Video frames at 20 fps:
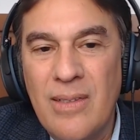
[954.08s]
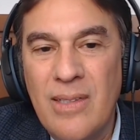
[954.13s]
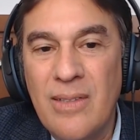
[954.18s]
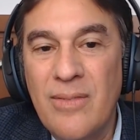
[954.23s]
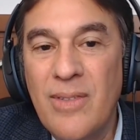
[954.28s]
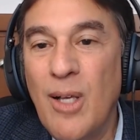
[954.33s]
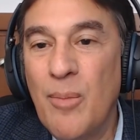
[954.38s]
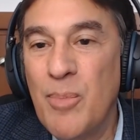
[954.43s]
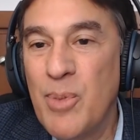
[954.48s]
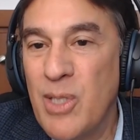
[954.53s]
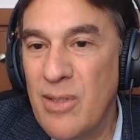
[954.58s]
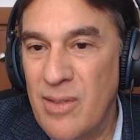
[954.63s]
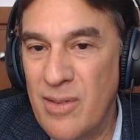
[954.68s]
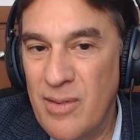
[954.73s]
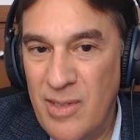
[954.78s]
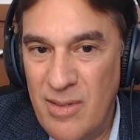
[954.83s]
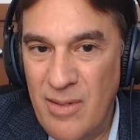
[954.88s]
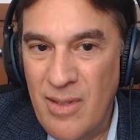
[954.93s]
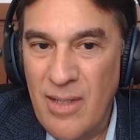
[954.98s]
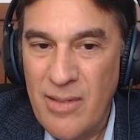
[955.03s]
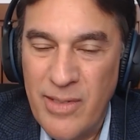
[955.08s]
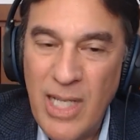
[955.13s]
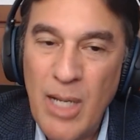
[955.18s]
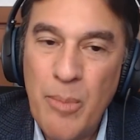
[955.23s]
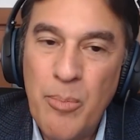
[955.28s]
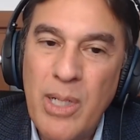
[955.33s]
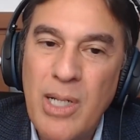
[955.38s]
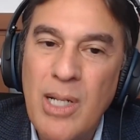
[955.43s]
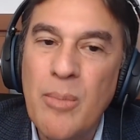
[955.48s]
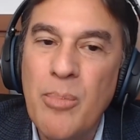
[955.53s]
developed
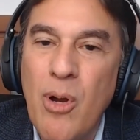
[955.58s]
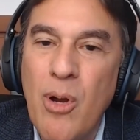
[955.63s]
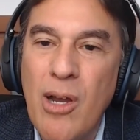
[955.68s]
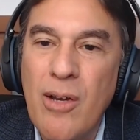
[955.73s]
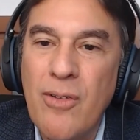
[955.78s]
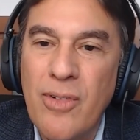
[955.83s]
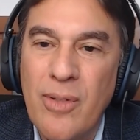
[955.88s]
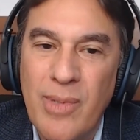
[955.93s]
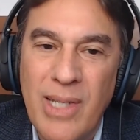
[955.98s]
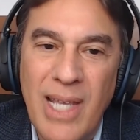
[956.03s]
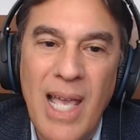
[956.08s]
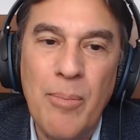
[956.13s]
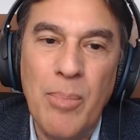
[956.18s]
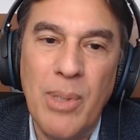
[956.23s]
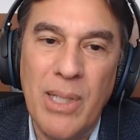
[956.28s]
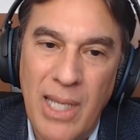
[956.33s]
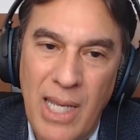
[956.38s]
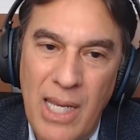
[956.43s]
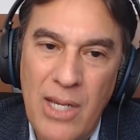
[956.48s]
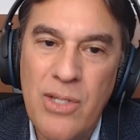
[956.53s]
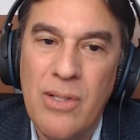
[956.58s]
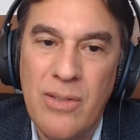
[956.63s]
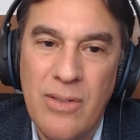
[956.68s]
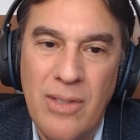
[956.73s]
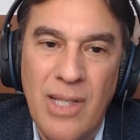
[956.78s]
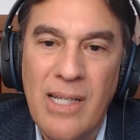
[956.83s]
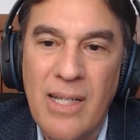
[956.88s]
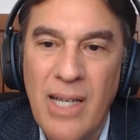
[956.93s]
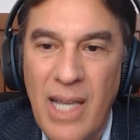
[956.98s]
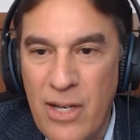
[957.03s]
separate and apart from the
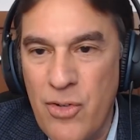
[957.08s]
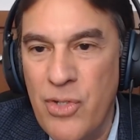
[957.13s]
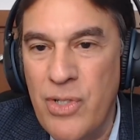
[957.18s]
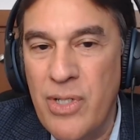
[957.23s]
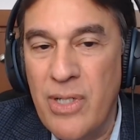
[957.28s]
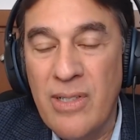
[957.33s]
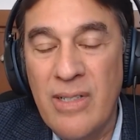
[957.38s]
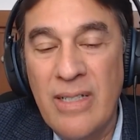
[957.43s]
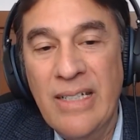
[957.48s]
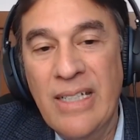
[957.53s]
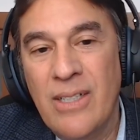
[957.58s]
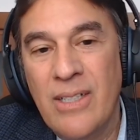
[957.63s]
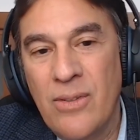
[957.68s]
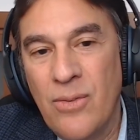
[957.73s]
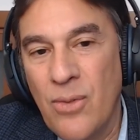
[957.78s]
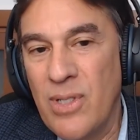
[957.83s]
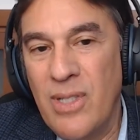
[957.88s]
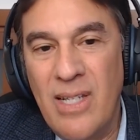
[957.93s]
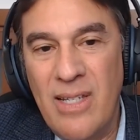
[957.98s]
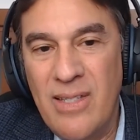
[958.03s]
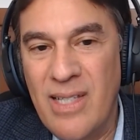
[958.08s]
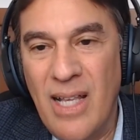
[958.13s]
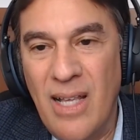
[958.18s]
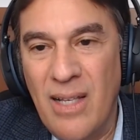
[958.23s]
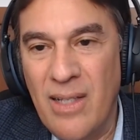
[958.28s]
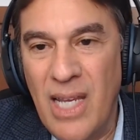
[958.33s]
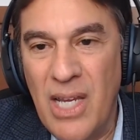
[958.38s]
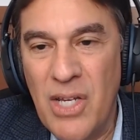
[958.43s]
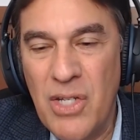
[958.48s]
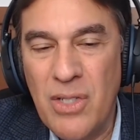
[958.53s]
applications like hydrogen or
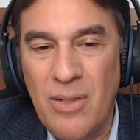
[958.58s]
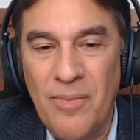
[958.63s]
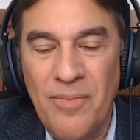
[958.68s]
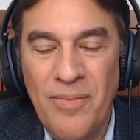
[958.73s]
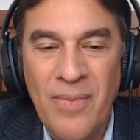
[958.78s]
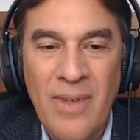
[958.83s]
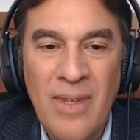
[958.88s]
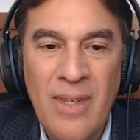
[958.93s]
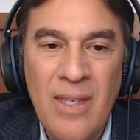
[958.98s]
desalination.